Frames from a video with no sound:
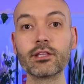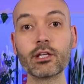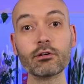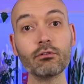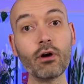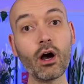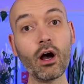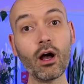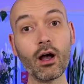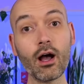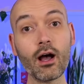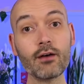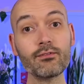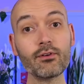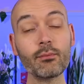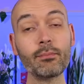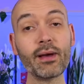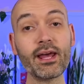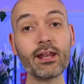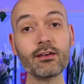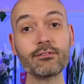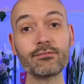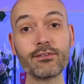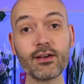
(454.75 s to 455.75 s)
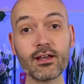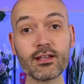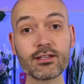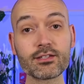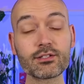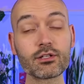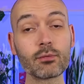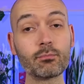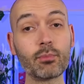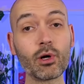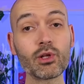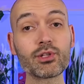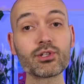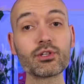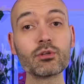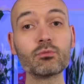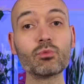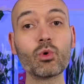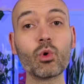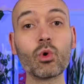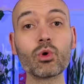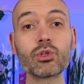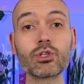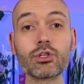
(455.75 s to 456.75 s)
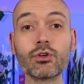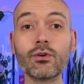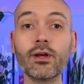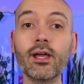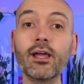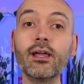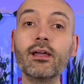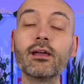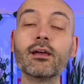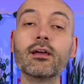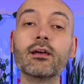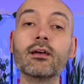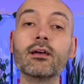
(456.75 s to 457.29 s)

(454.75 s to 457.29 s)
There are other benefits to bottom watering,